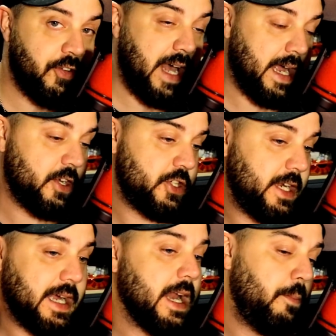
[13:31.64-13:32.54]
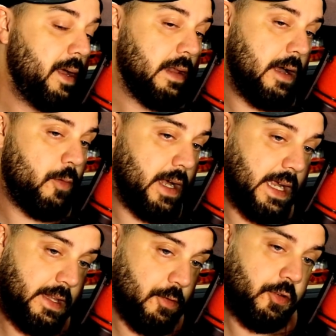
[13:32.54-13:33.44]
stack of shit I got to mail out when I
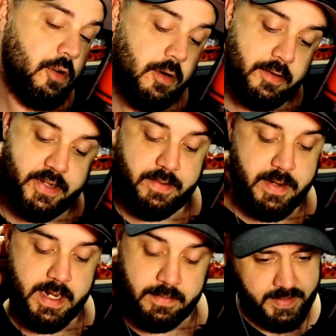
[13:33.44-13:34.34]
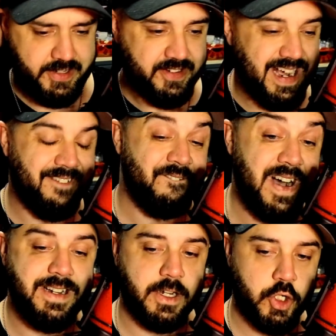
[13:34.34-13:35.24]
get those cards in, man. Just got to
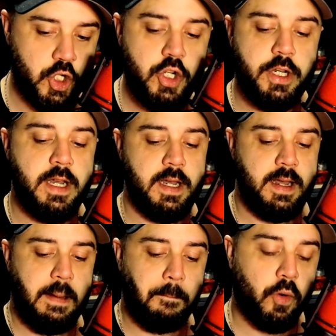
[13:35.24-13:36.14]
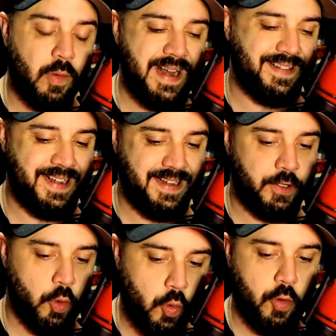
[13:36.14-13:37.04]
find a good print
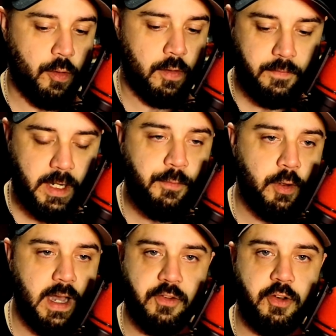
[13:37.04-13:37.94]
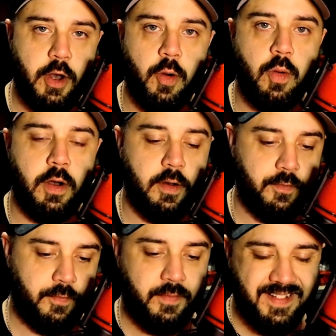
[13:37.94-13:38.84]
to order. If any of you guys know
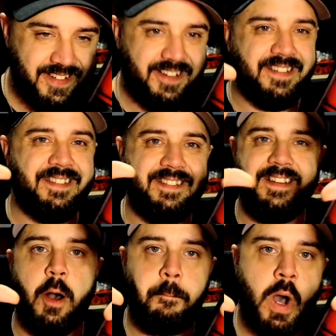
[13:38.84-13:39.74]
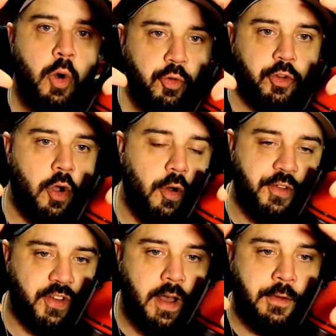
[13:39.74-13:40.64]
of just a postcard
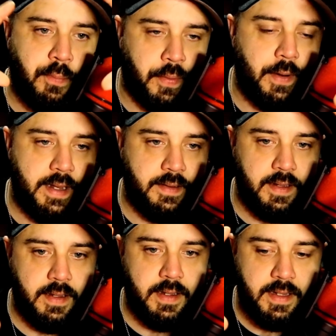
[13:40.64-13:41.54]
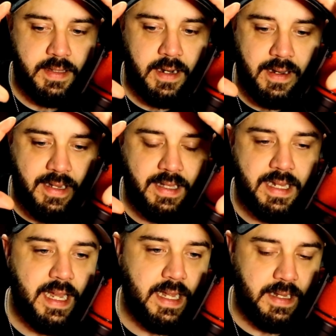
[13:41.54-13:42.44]
size print that I could
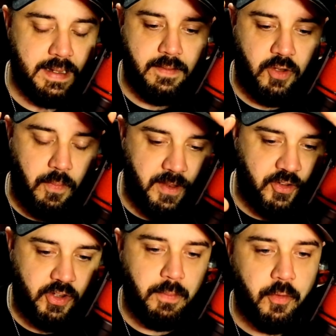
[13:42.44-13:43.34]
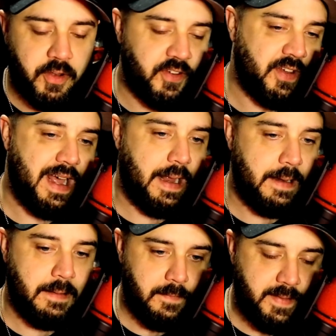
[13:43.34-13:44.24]
get, something simple to
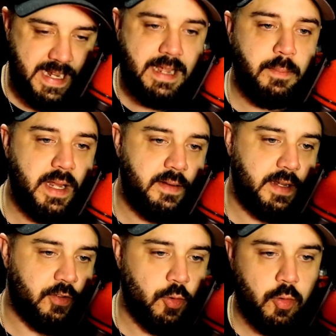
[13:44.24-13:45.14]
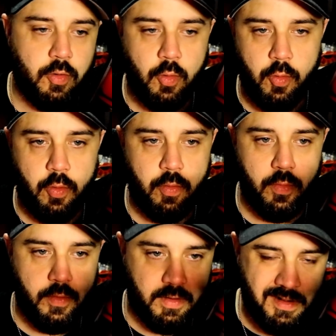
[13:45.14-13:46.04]
sign. DM me in Discord or
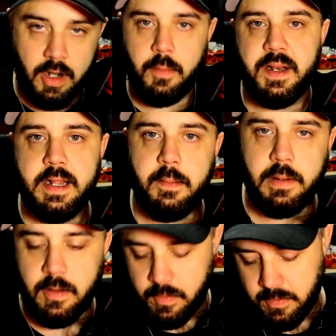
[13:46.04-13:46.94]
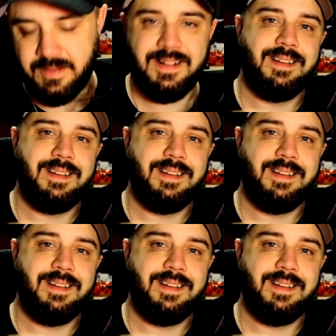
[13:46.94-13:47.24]
comment down below. All right?